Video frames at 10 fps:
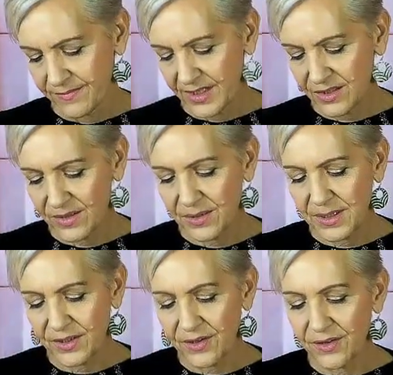Oh, here we
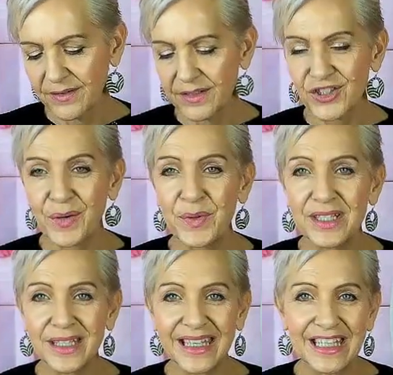go. I jump
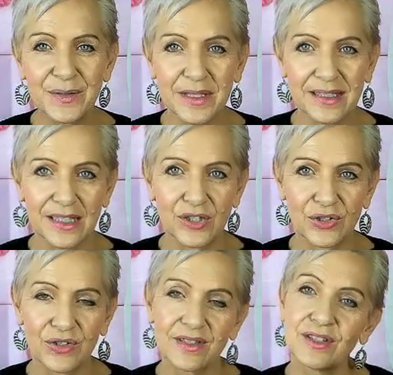into intimacy
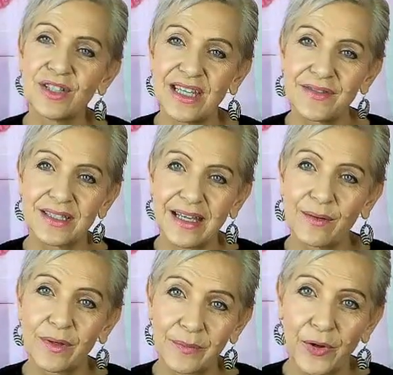too soon and
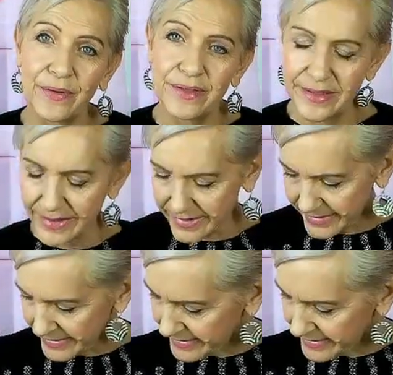devastated when I'm ghosted.